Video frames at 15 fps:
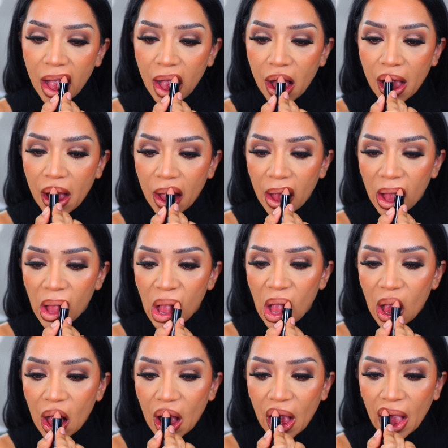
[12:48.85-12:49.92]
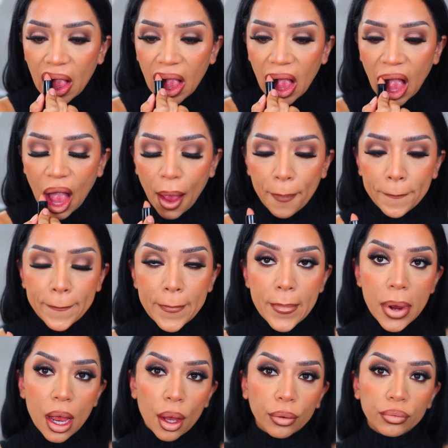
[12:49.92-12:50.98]
Artist Couture on the
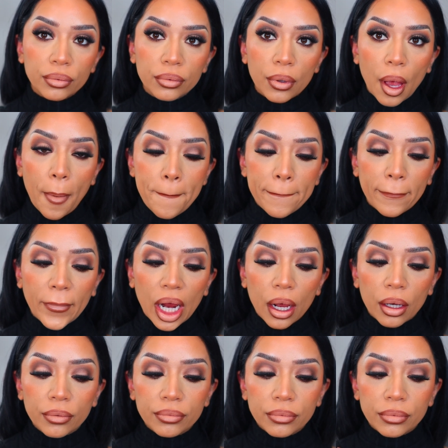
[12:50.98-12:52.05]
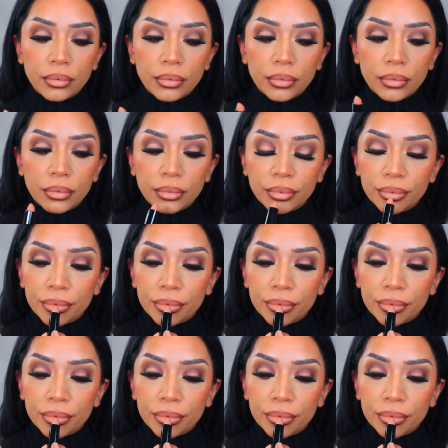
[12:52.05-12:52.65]
lips and completed the look.